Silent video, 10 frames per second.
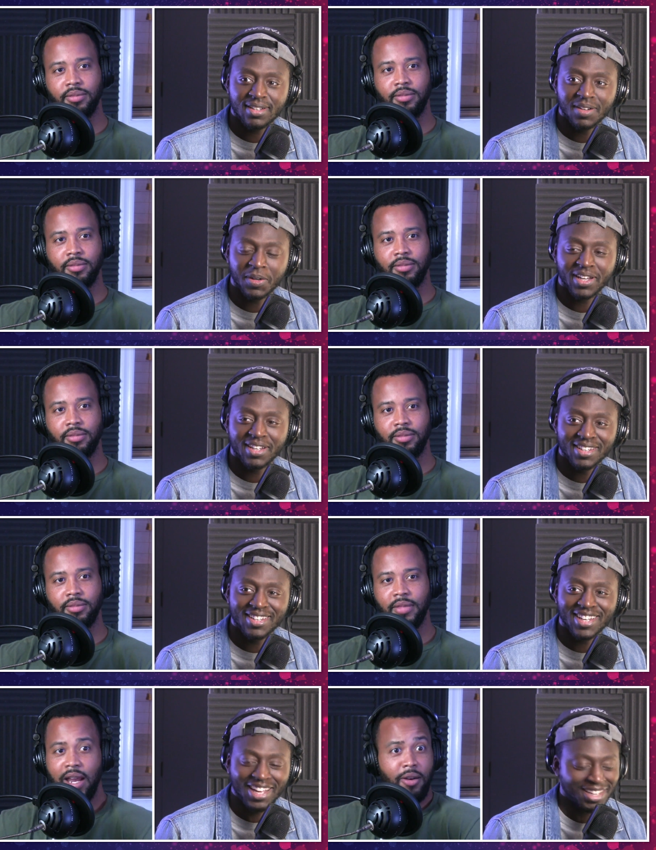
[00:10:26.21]
Speaker 1: Okay.
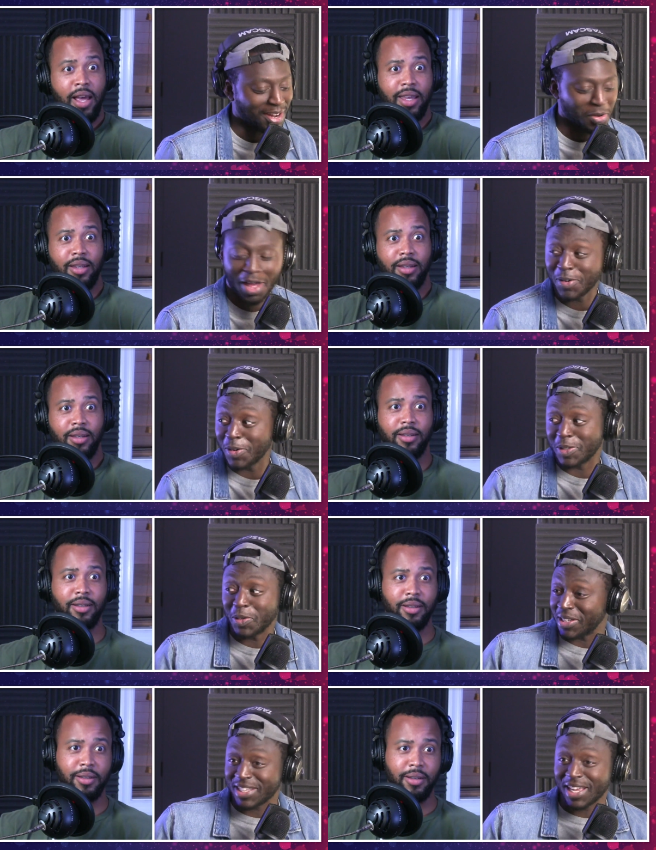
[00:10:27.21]
I, I, don't I don't know what to
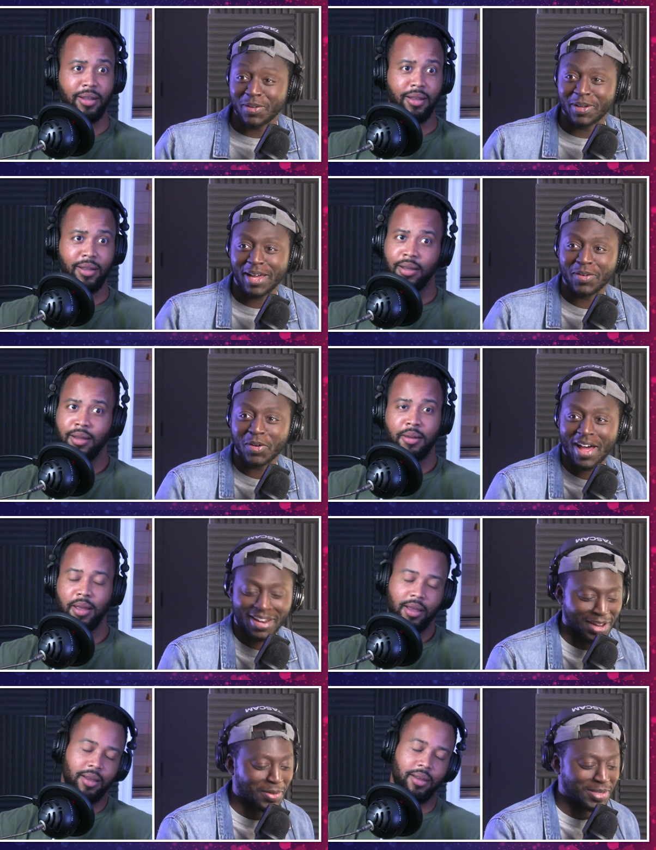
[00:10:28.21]
do with this. I don't I don't know how
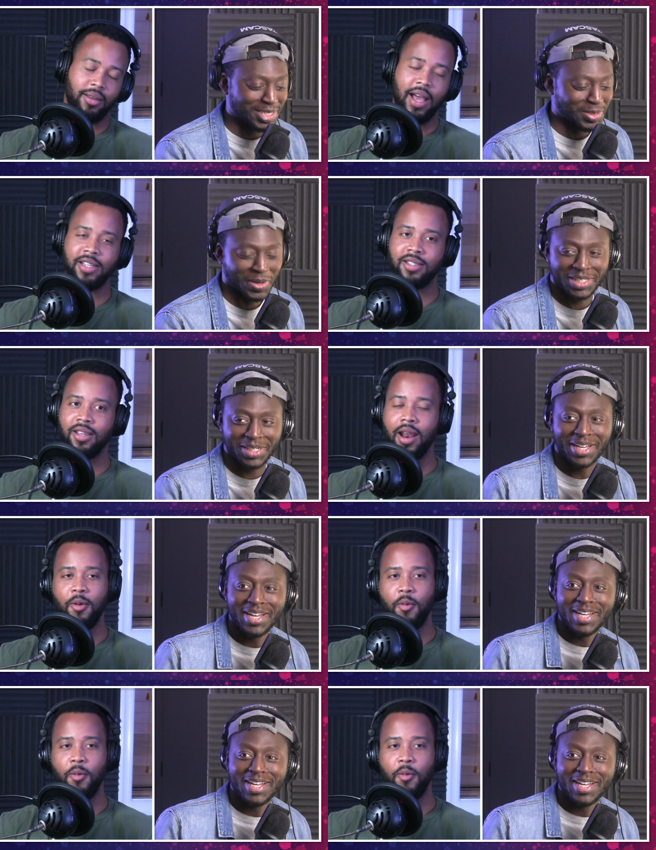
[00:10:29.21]
to yeah. handle this situation. I just thought I,